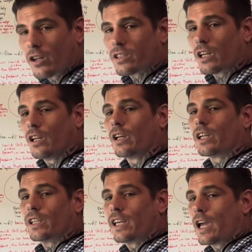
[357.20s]
said to look
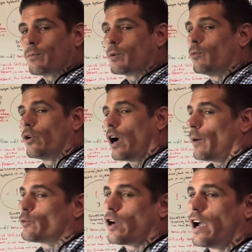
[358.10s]
at the camera more.
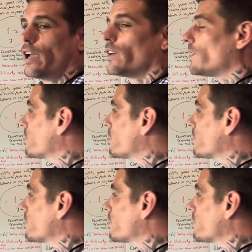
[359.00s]
I'm trying. It's